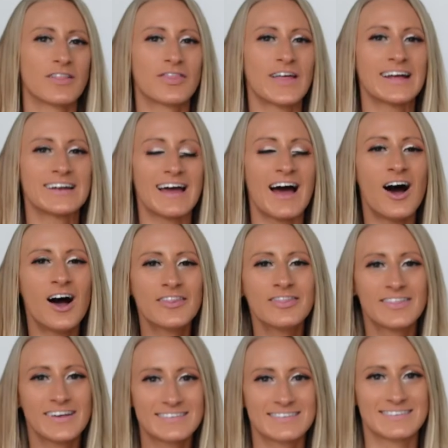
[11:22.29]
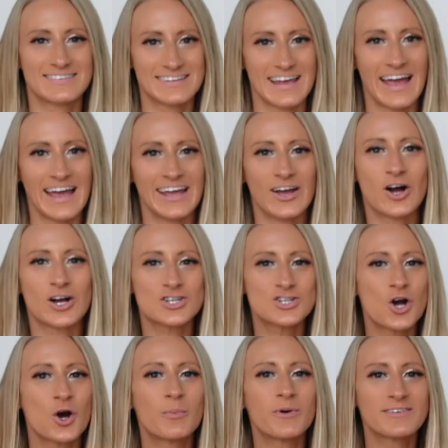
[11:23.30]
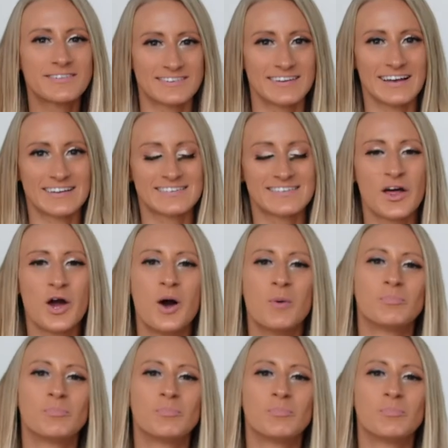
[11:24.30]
that on this day, October 6th,